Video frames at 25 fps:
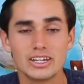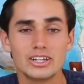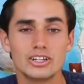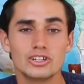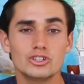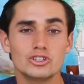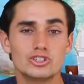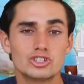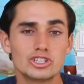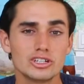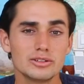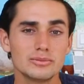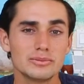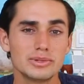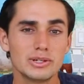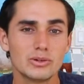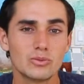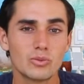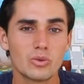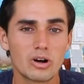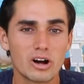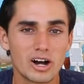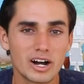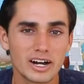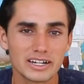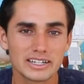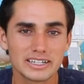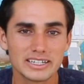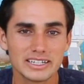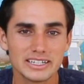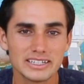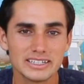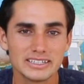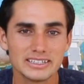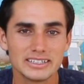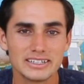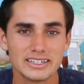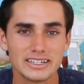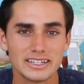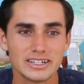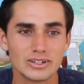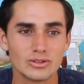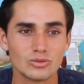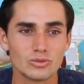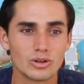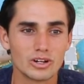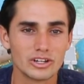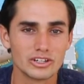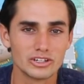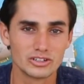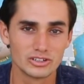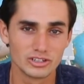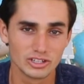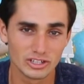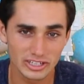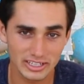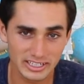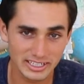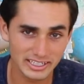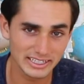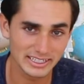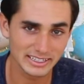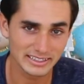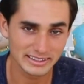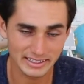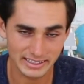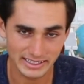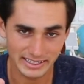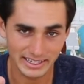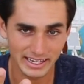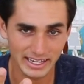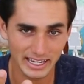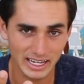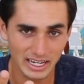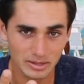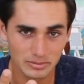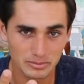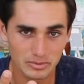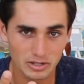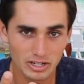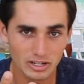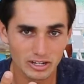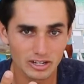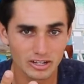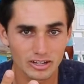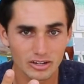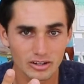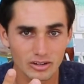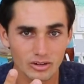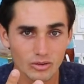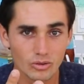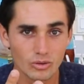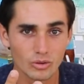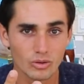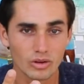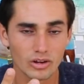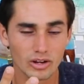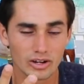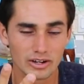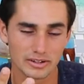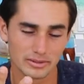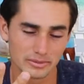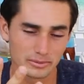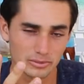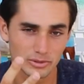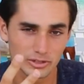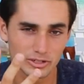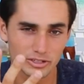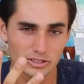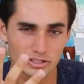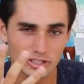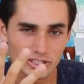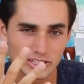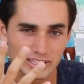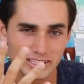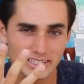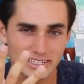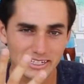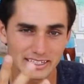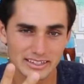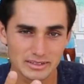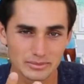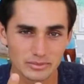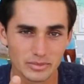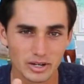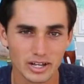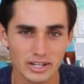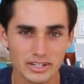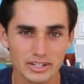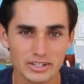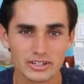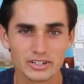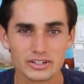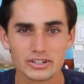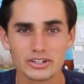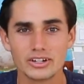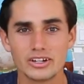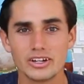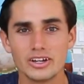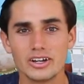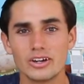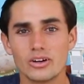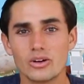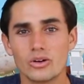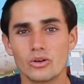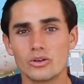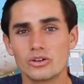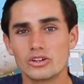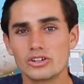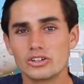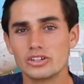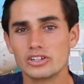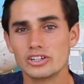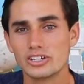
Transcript: You shouldn't be walking while you're looking at the camera or where you're looking at the monitor or you're